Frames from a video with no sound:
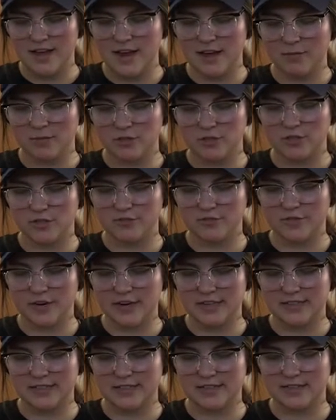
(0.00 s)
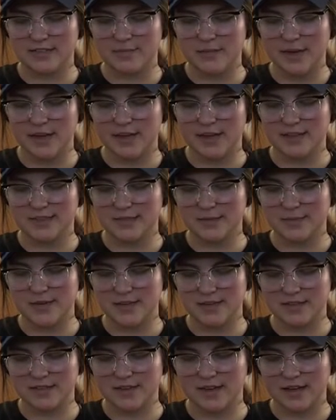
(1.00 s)
Animals are frantic to make ends
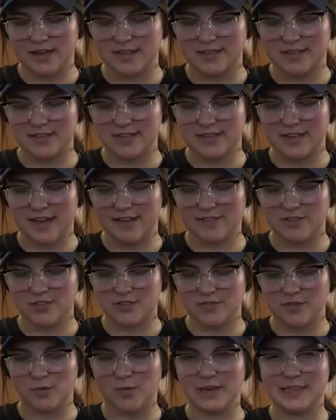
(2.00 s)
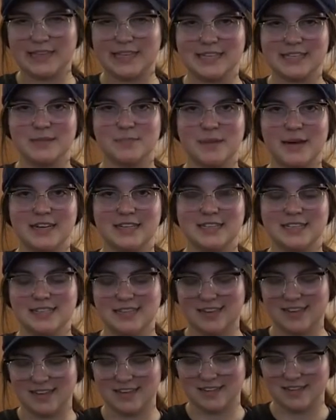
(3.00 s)
meet as they scavenge for one last bite to
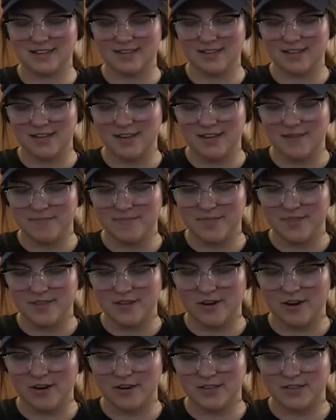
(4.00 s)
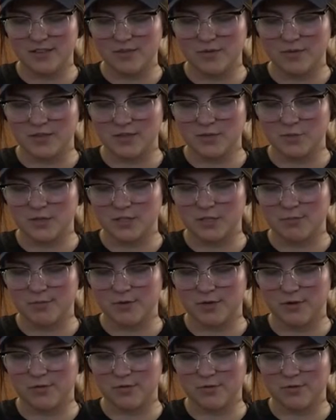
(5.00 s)
eat. Arctic winds
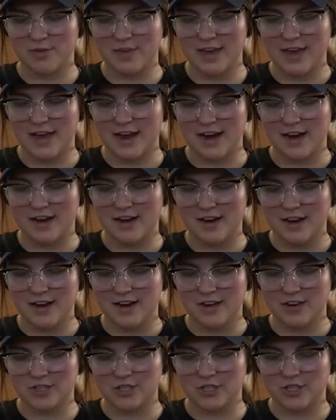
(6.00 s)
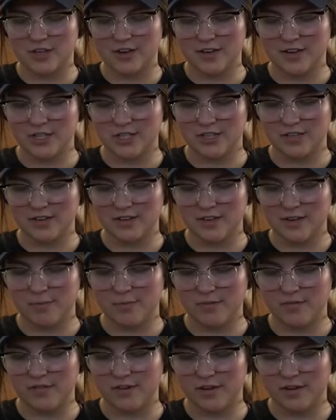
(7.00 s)
whisper through the air, ensuring a chilly nip
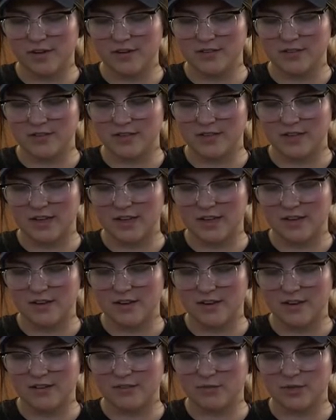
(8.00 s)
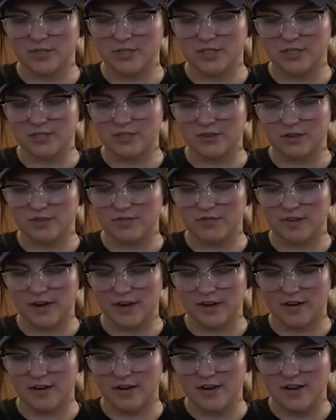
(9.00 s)
on our skin, of which is so
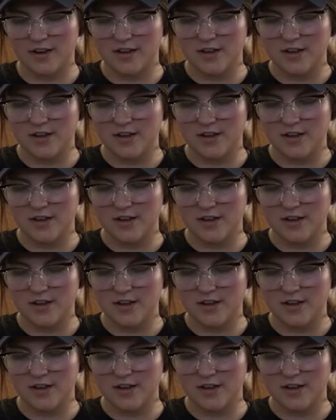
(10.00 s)
fair.